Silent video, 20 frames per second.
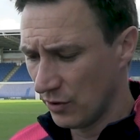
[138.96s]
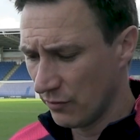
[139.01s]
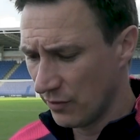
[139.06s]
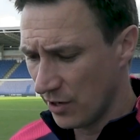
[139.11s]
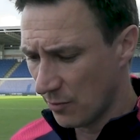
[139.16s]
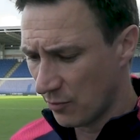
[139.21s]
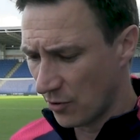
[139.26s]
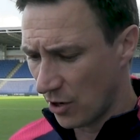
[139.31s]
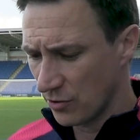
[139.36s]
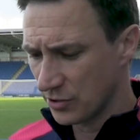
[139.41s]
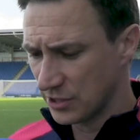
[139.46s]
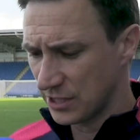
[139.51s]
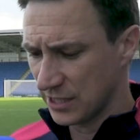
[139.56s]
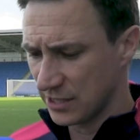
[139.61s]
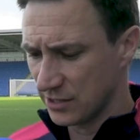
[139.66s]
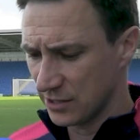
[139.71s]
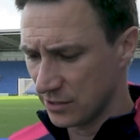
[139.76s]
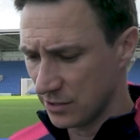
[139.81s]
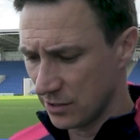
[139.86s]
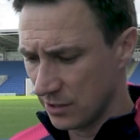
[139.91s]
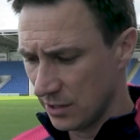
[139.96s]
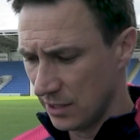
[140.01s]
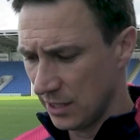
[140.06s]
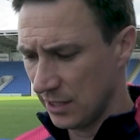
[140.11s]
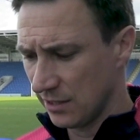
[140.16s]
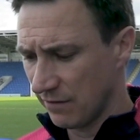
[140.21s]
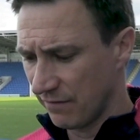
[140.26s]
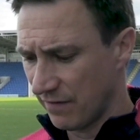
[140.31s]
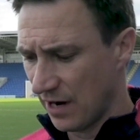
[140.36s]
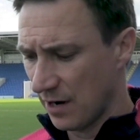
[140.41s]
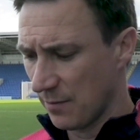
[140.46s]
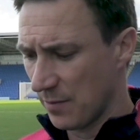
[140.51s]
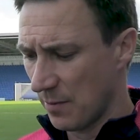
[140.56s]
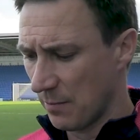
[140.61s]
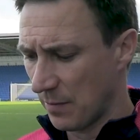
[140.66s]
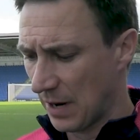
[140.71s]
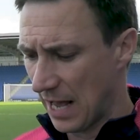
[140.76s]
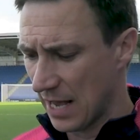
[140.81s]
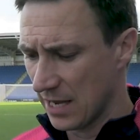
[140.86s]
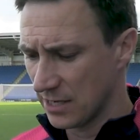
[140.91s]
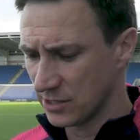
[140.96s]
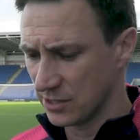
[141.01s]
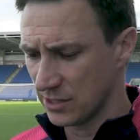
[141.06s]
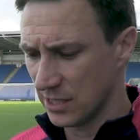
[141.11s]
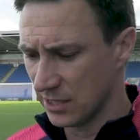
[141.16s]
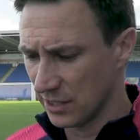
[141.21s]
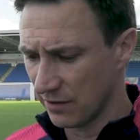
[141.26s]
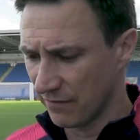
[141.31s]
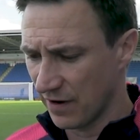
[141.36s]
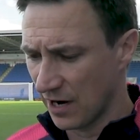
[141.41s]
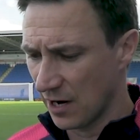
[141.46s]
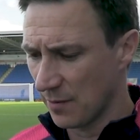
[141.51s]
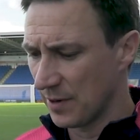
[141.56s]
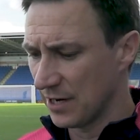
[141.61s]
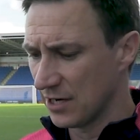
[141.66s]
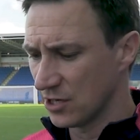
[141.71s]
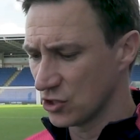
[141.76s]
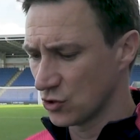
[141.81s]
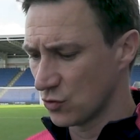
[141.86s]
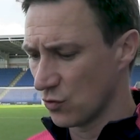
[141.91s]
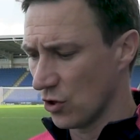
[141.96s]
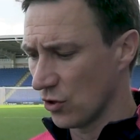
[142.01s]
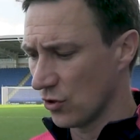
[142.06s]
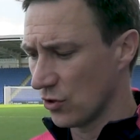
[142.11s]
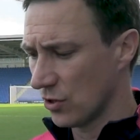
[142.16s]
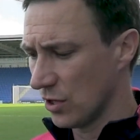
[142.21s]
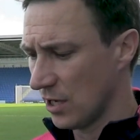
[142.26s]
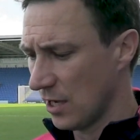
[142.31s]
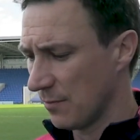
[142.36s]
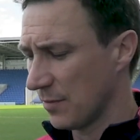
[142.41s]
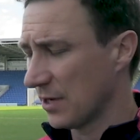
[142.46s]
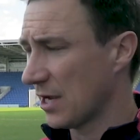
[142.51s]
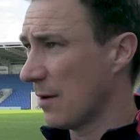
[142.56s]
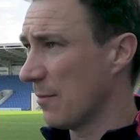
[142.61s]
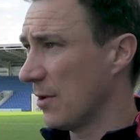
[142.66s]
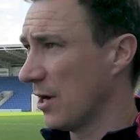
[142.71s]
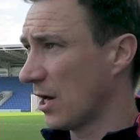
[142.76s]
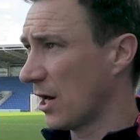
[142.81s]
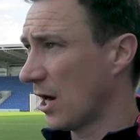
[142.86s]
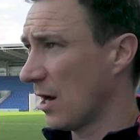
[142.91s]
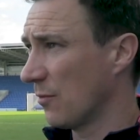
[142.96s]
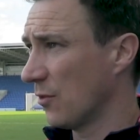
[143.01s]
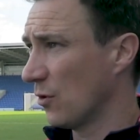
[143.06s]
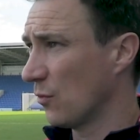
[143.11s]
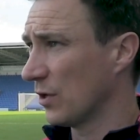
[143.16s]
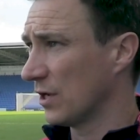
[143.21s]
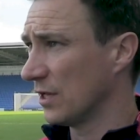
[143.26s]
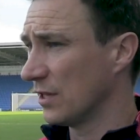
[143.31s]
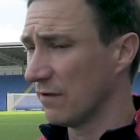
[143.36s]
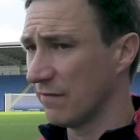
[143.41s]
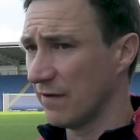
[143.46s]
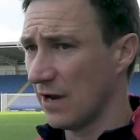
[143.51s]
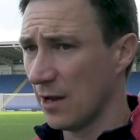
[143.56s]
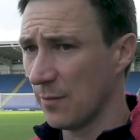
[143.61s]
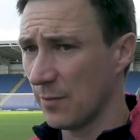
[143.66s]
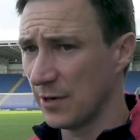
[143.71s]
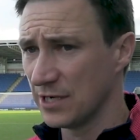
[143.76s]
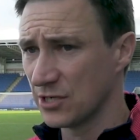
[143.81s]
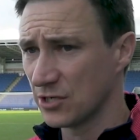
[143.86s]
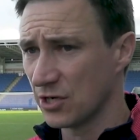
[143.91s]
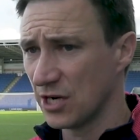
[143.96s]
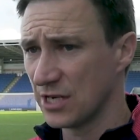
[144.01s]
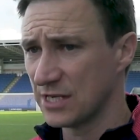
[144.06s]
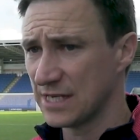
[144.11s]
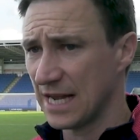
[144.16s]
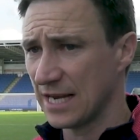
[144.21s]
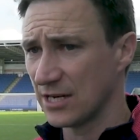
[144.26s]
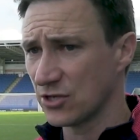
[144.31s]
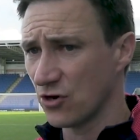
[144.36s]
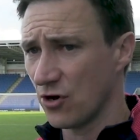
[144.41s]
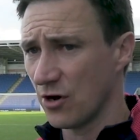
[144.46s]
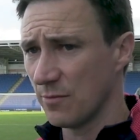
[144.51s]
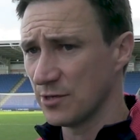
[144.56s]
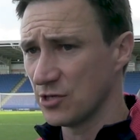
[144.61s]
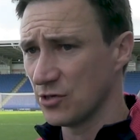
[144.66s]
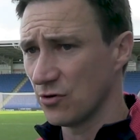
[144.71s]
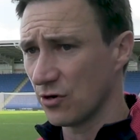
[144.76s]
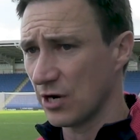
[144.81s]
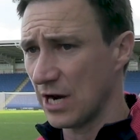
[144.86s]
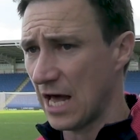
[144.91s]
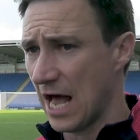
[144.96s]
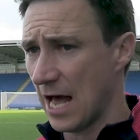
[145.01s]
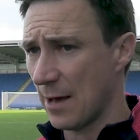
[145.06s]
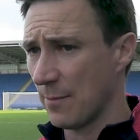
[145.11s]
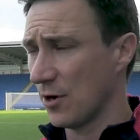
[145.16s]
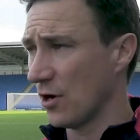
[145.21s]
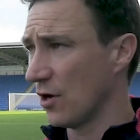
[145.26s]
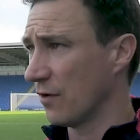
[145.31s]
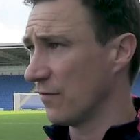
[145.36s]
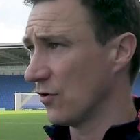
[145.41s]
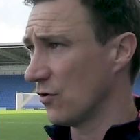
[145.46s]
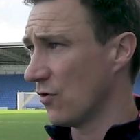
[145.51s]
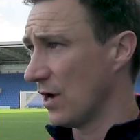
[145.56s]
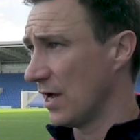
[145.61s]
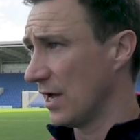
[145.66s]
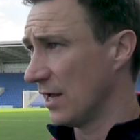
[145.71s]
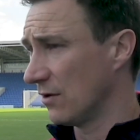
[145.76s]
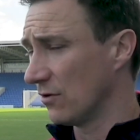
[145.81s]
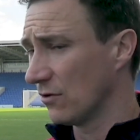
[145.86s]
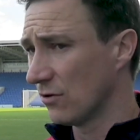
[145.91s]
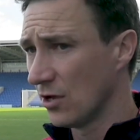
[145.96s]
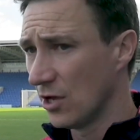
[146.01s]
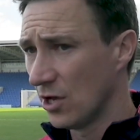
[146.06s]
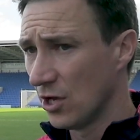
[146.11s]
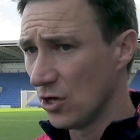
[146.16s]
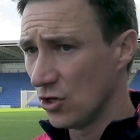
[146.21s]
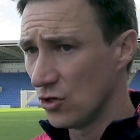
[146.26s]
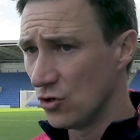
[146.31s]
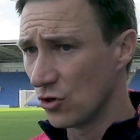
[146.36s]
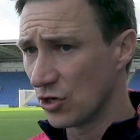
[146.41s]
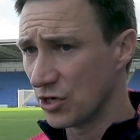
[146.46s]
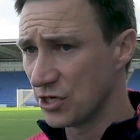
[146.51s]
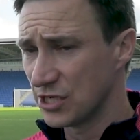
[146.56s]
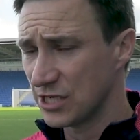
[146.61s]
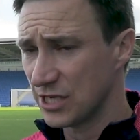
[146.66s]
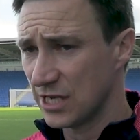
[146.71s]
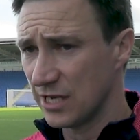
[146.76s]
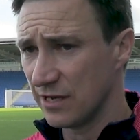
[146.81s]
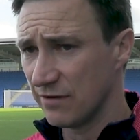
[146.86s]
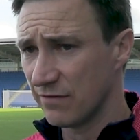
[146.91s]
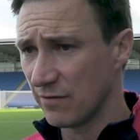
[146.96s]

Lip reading: We're in a process in developing players and developing the squad and becoming a club that we can develop, and it's going to take time. It's not going to happen overnight, and you can see